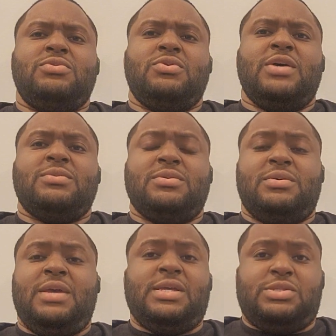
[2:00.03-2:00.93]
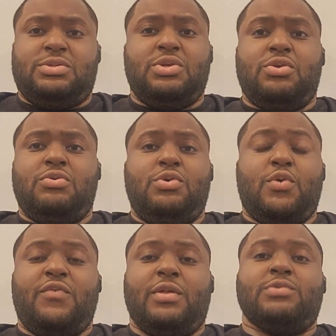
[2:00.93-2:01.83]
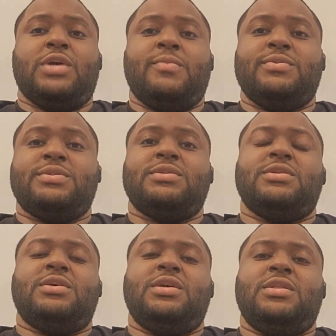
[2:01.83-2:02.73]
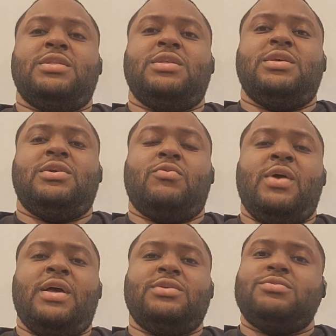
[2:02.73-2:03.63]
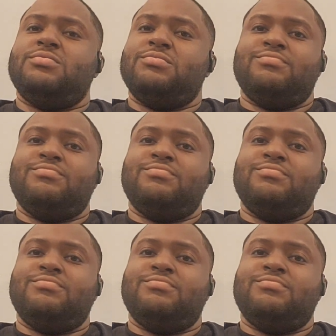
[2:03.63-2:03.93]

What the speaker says: You have to answer to your fellow drivers in the garage.